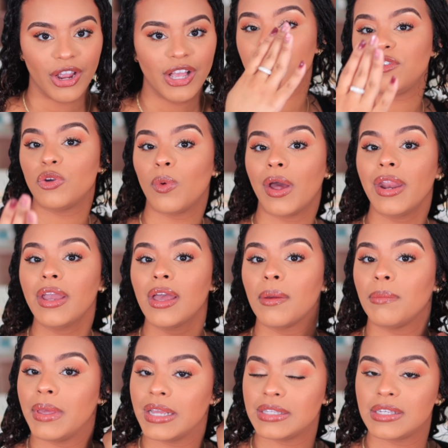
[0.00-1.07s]
If you want to
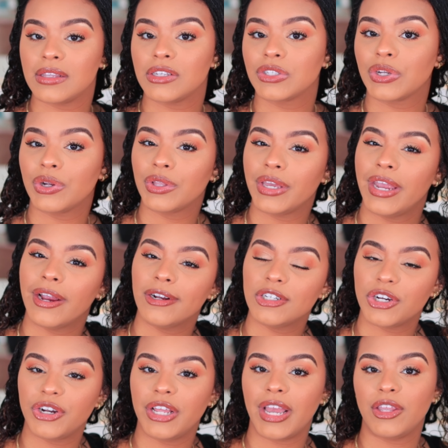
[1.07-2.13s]
commit to this curly hair
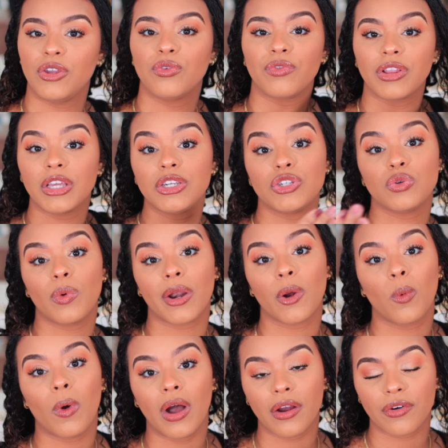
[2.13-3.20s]
journey and you really do want
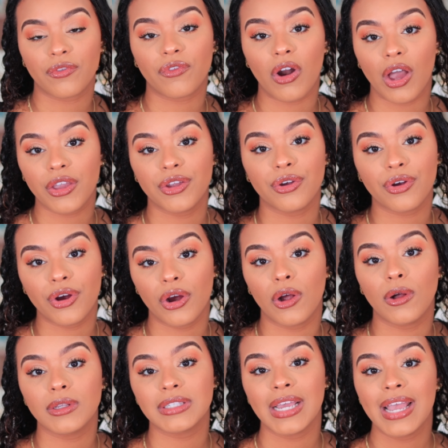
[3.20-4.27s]
to rock your
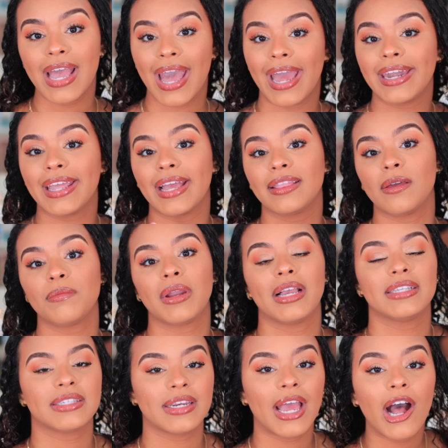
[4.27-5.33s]
curls and get them
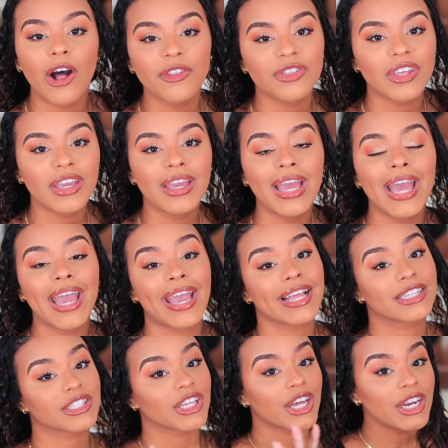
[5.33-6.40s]
nice and healthy,
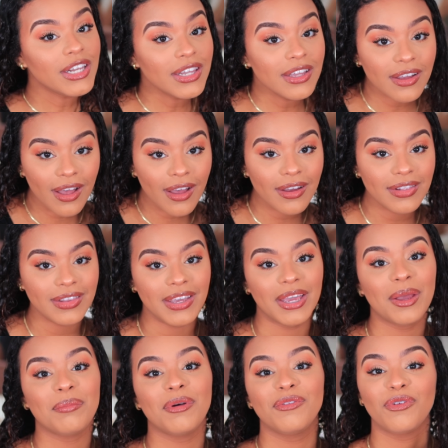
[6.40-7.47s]
it's gonna look
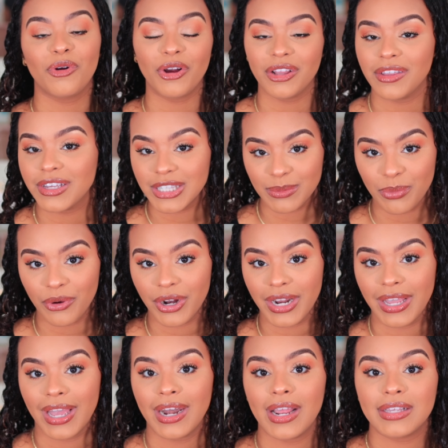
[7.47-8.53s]
ugly before it looks
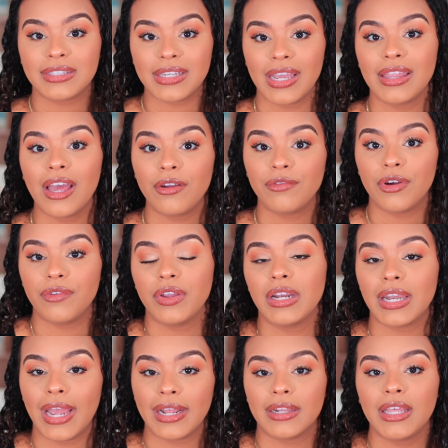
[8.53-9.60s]
pretty. And I say that very
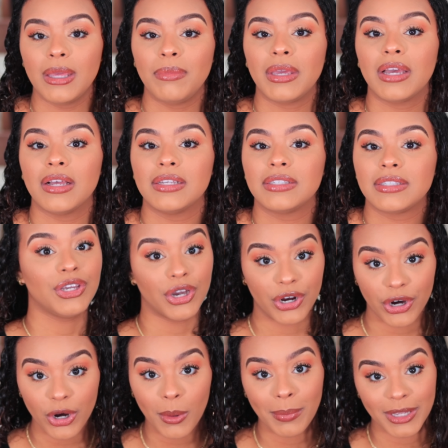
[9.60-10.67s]
lightly because your
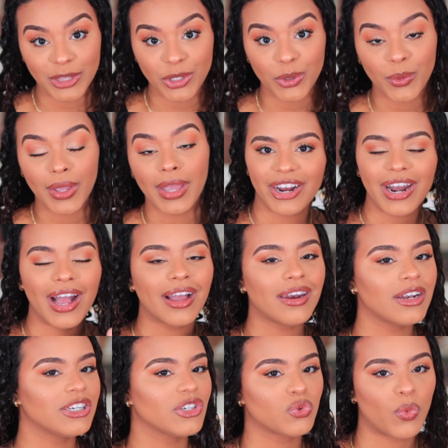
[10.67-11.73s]
girl been through it. You're not
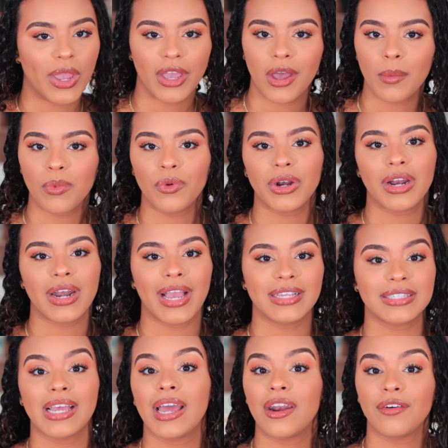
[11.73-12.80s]
gonna just wake up with a
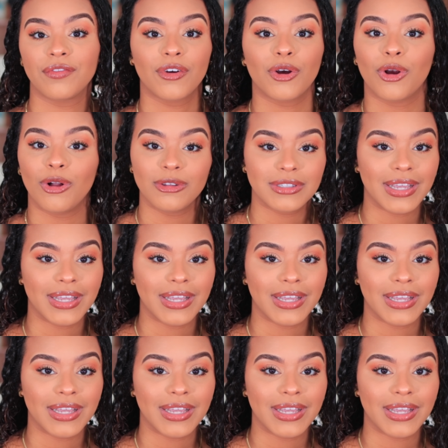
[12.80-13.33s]
nice head of curls.